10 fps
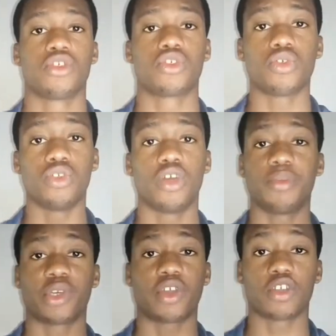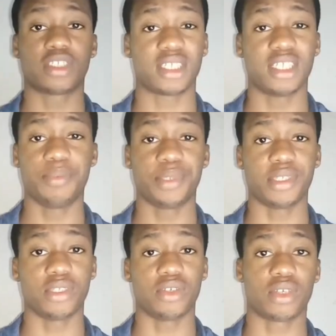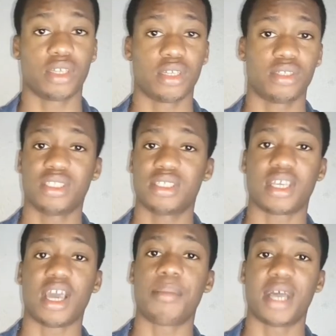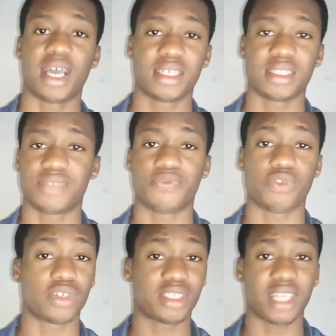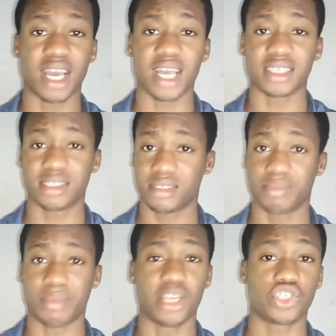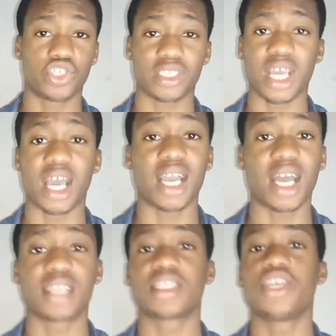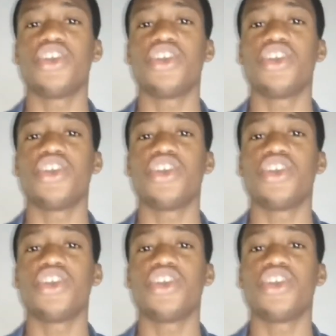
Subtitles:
So don't be caught sleeping, okay? These scammers, fraudsters, malicious hackers,